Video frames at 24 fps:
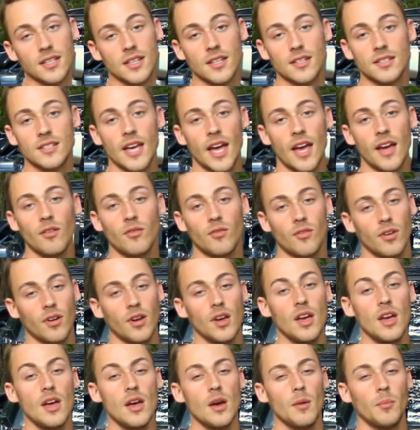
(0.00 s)
the tent,
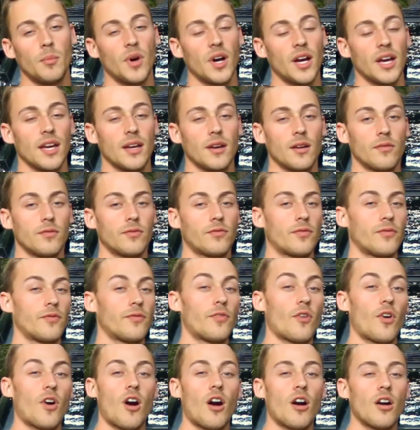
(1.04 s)
but
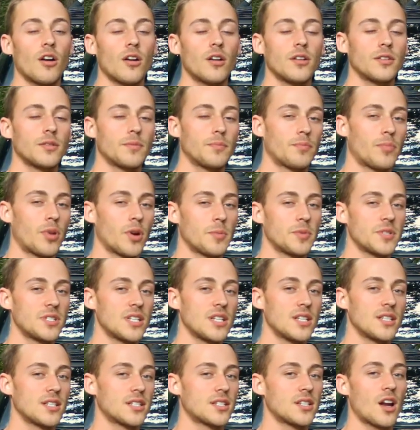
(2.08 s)
for our
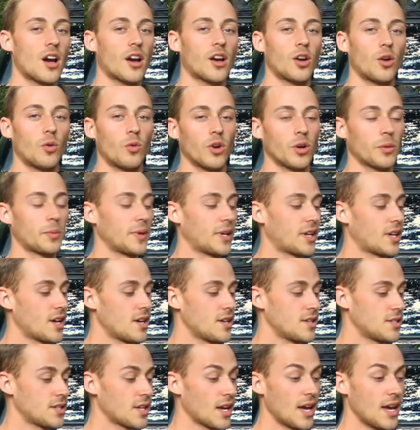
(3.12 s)
purposes it's not going to work
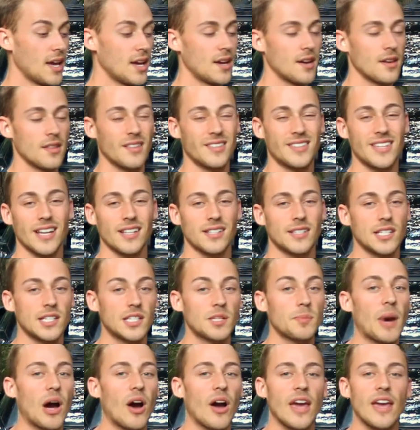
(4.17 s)
because the tent sits
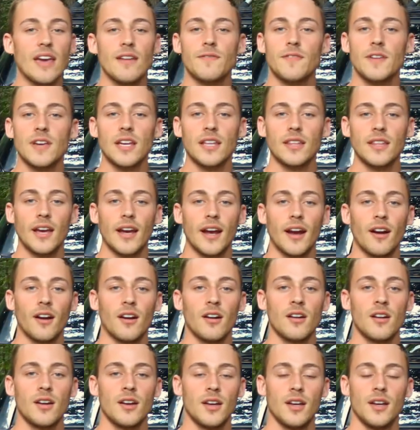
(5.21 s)
about 8 feet in the
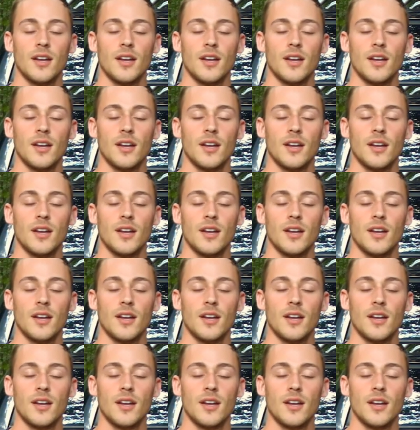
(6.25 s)
air.